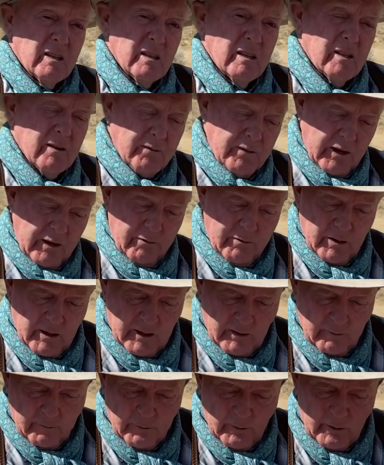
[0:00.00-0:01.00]
if they've
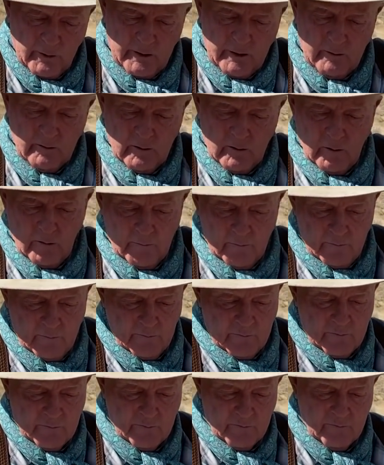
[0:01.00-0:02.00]
run a 4-year-old
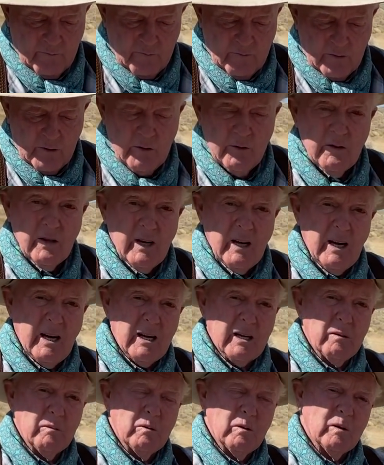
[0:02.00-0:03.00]
through the
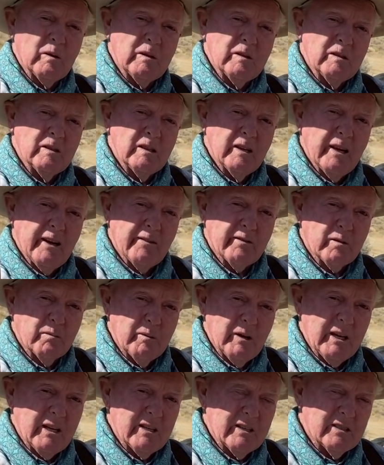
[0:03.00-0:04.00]
hackamore, have to
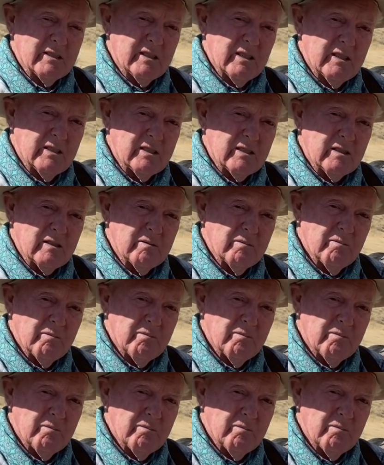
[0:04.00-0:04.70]
make a decision.